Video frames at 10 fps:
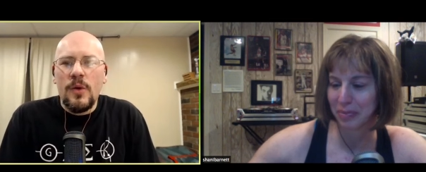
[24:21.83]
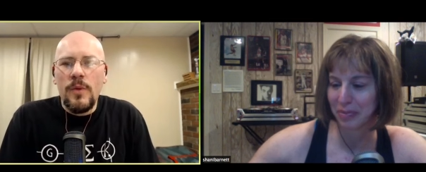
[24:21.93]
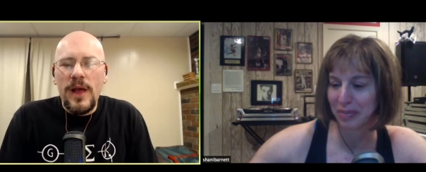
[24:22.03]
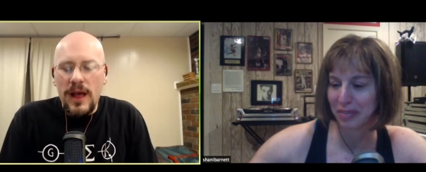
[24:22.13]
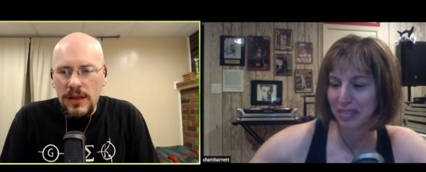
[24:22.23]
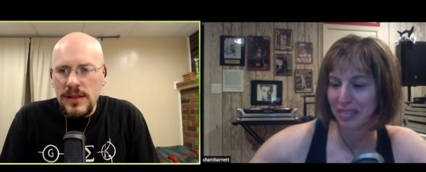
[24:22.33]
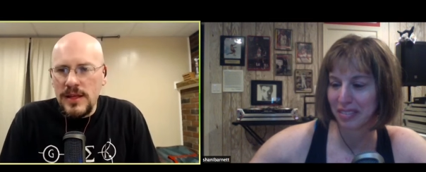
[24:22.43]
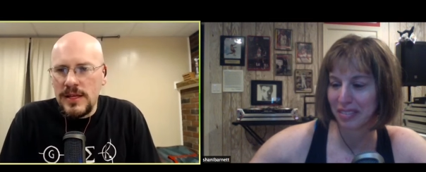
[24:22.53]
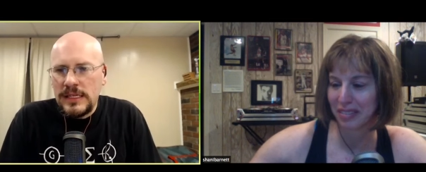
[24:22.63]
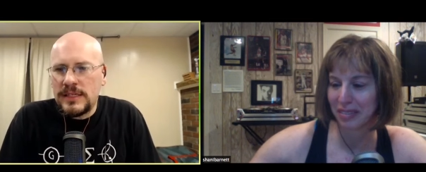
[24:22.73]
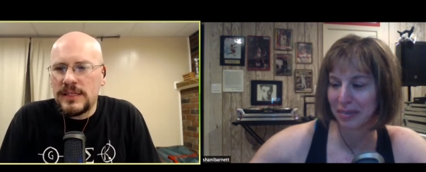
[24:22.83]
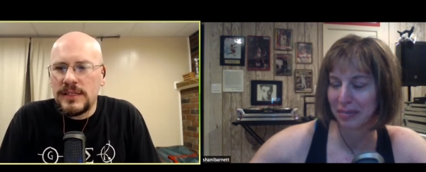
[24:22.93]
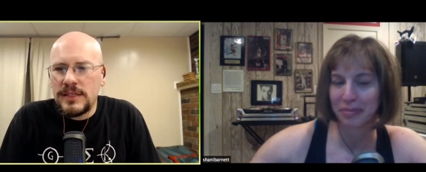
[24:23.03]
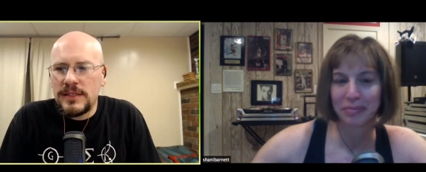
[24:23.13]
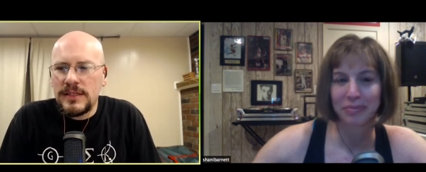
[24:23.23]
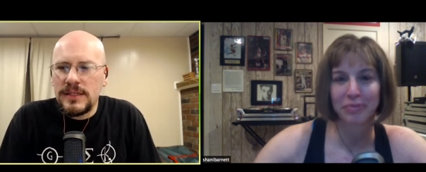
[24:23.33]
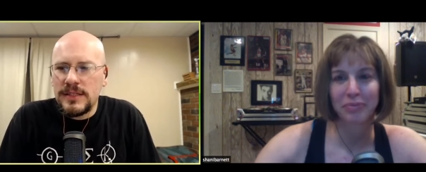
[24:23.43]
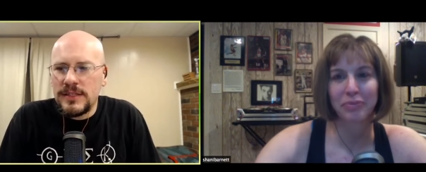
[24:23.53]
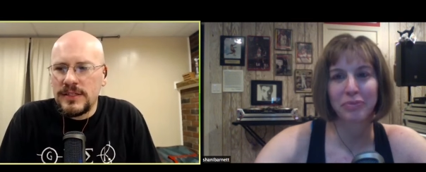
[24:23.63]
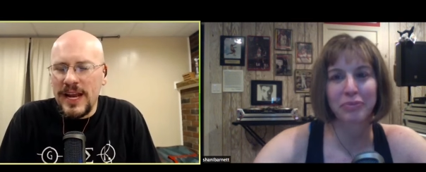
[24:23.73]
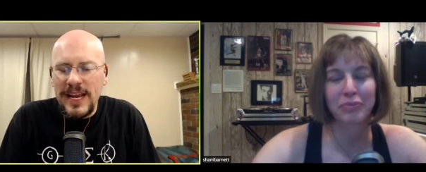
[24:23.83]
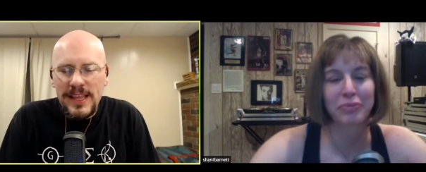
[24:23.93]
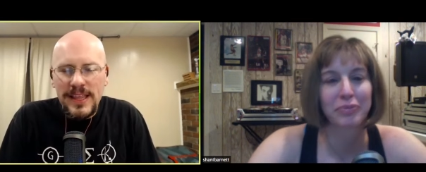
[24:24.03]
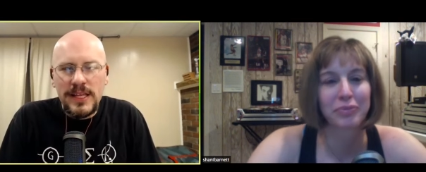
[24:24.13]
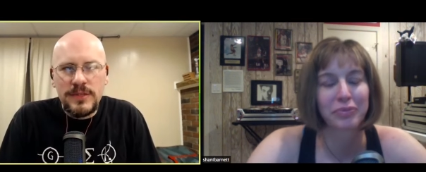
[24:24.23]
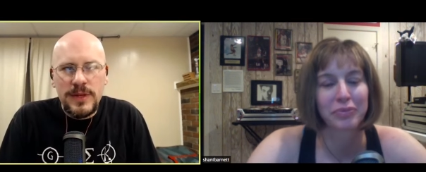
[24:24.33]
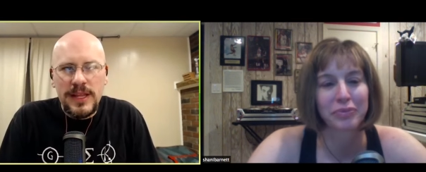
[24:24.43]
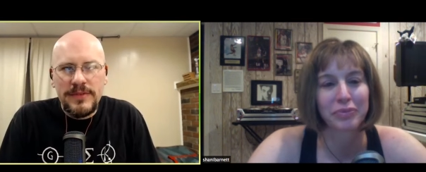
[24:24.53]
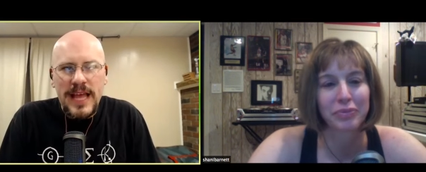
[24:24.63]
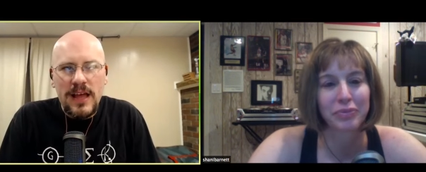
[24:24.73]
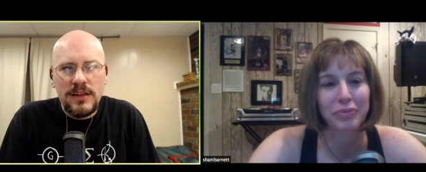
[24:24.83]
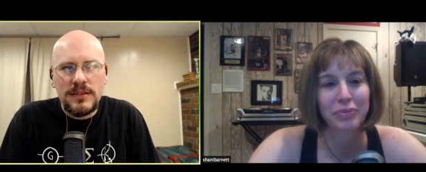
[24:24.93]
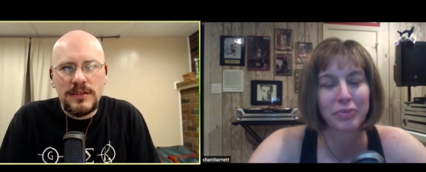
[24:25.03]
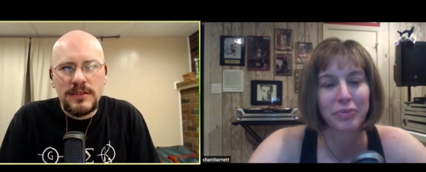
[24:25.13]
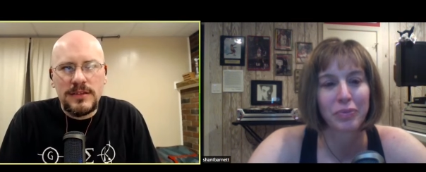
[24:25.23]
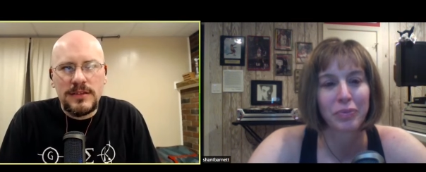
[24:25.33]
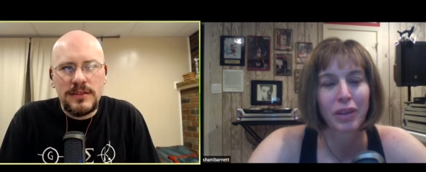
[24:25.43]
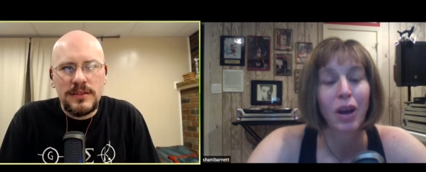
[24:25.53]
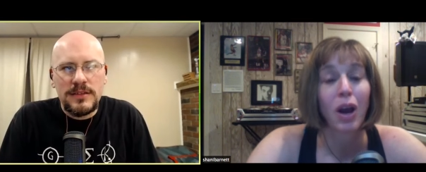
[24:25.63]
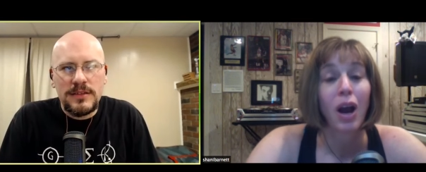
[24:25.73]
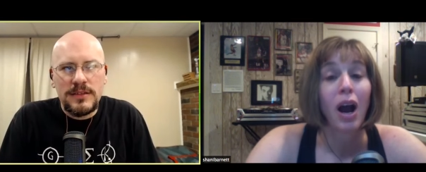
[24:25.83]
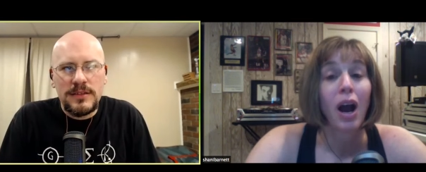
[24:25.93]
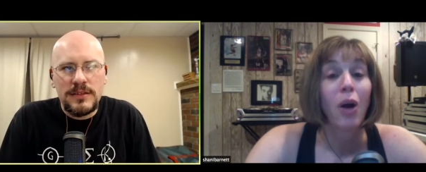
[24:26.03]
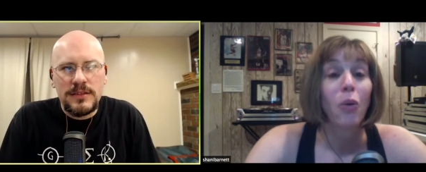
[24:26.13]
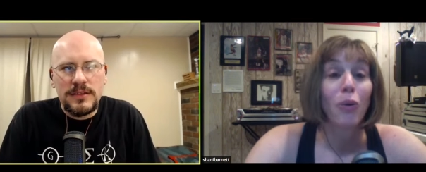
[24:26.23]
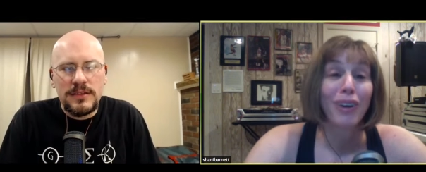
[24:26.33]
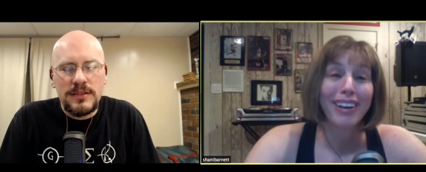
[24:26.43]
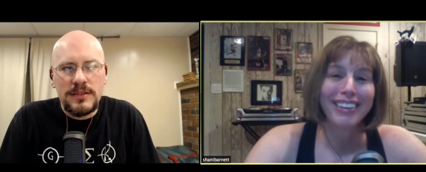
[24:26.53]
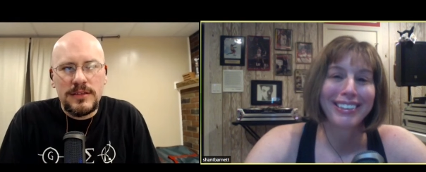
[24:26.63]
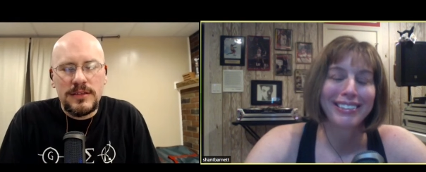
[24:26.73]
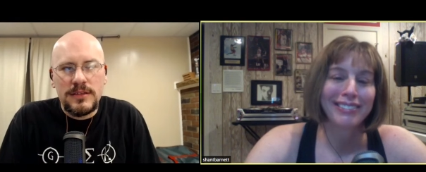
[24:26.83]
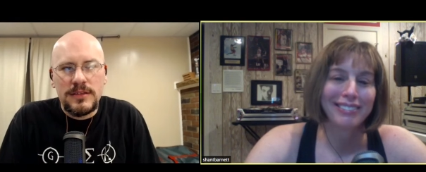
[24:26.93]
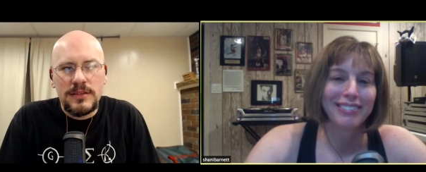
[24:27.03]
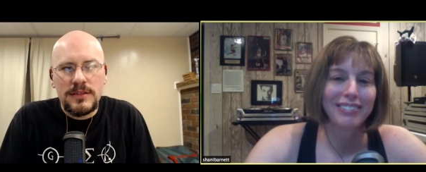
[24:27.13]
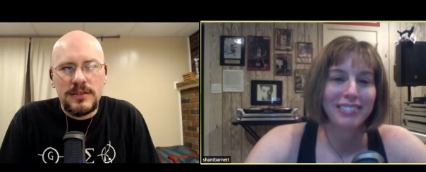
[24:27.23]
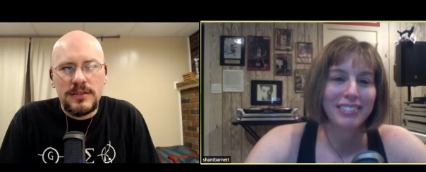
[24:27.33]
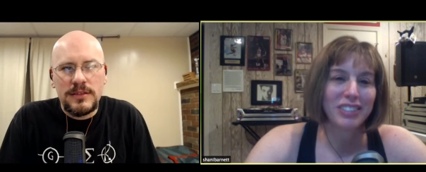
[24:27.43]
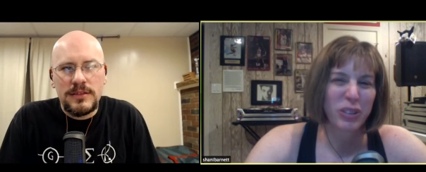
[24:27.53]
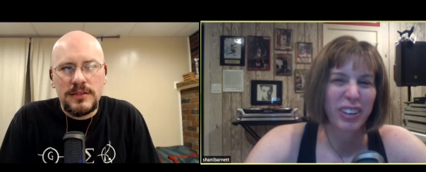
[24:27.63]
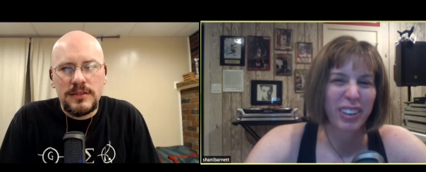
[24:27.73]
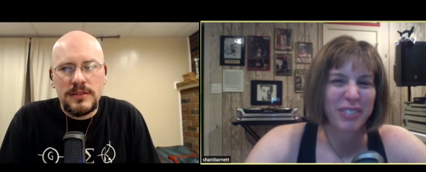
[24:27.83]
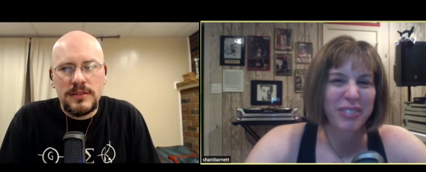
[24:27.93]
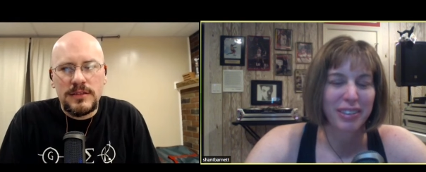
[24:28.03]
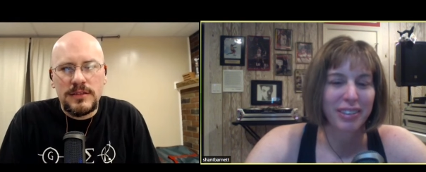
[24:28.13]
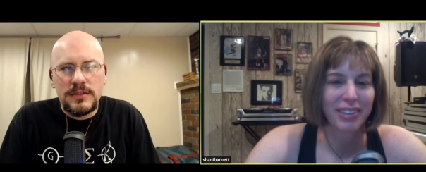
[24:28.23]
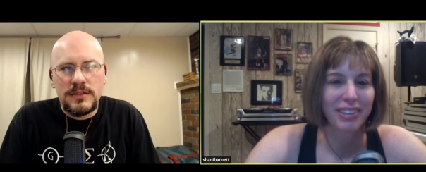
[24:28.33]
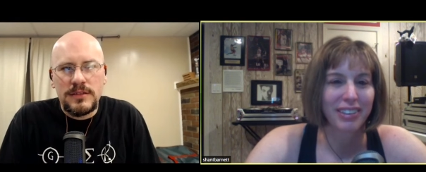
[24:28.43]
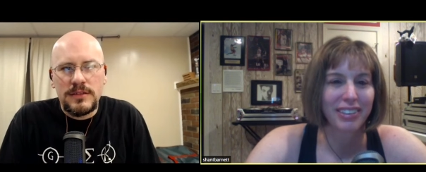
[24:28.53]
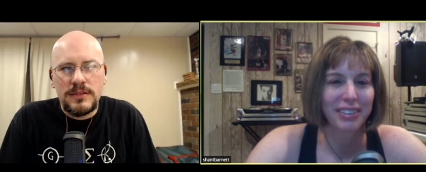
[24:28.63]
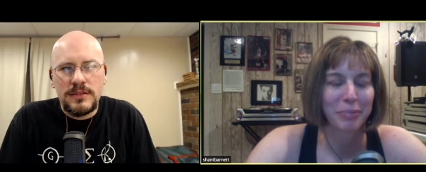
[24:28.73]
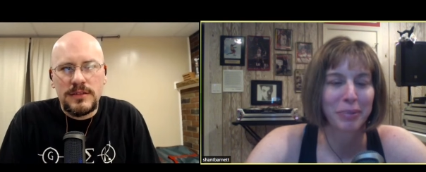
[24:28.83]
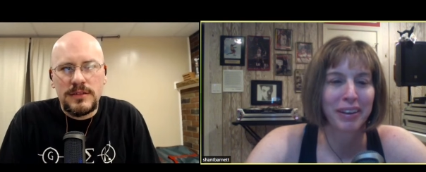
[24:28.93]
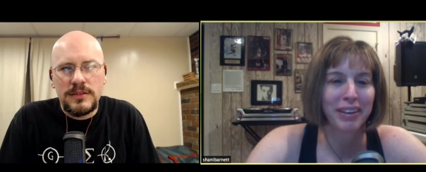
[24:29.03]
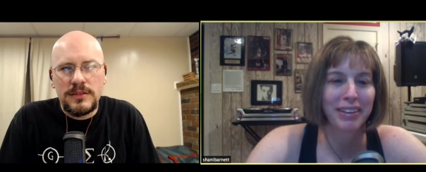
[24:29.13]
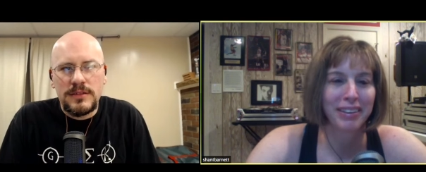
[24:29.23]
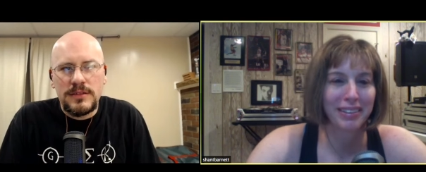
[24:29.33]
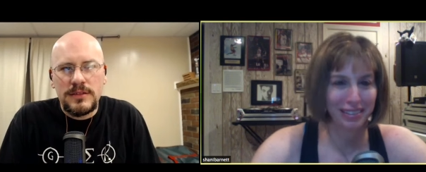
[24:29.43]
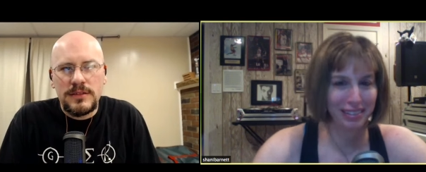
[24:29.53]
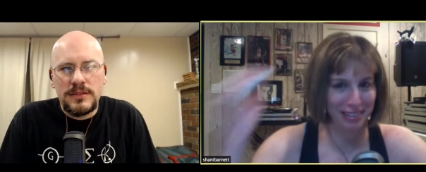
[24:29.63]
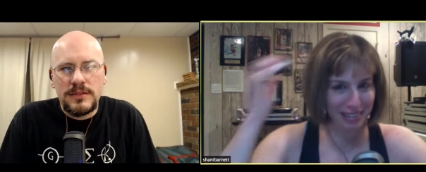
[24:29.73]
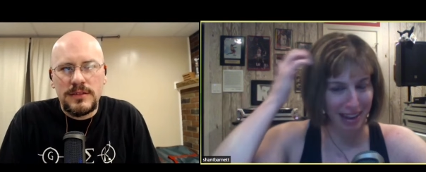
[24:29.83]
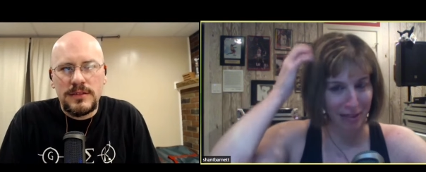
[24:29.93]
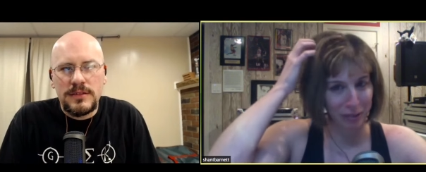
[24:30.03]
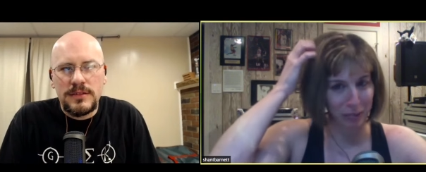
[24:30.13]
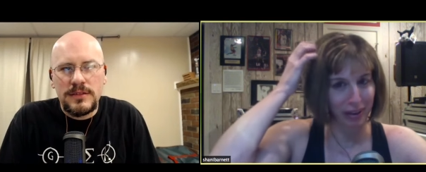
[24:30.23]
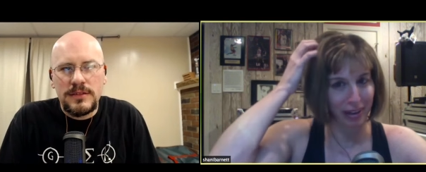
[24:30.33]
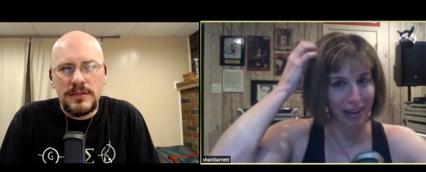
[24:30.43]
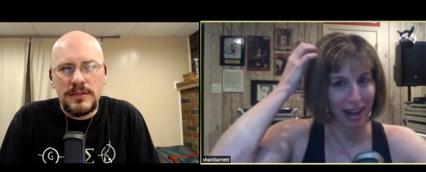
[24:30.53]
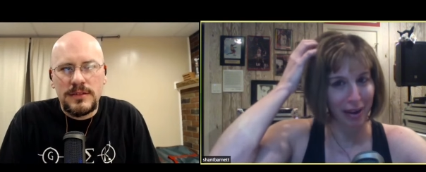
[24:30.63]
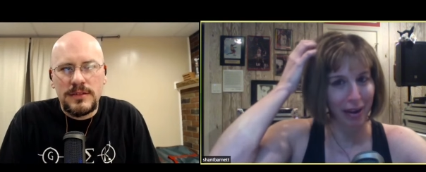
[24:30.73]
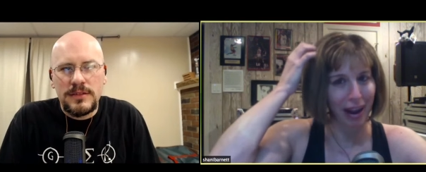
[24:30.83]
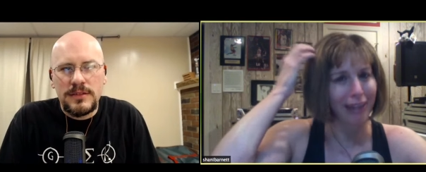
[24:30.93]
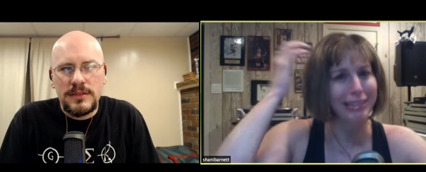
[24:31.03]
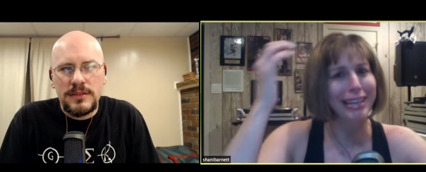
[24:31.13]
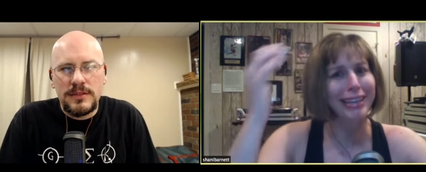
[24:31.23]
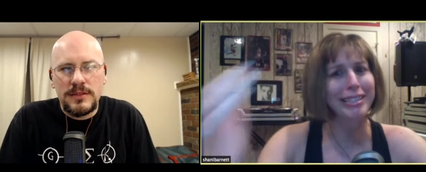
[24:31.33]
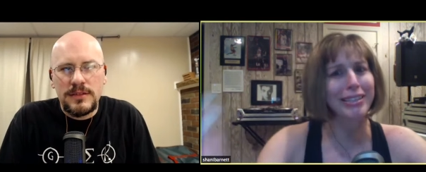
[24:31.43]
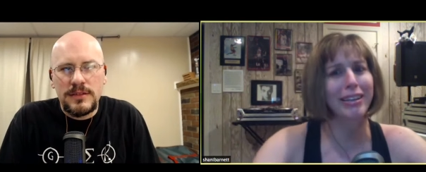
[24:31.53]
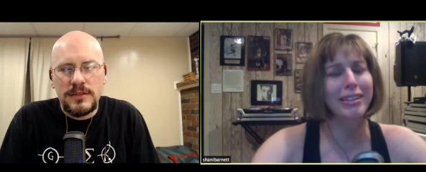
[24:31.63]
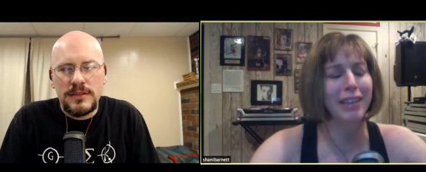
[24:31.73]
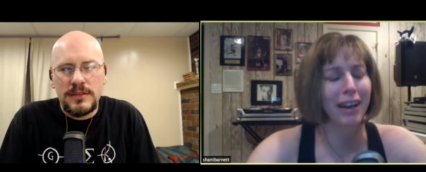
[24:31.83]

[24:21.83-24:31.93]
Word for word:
Speaker 1: Well, is there anything else we left out?
Speaker 2: Well, it sort of, but I was putting it. I say it's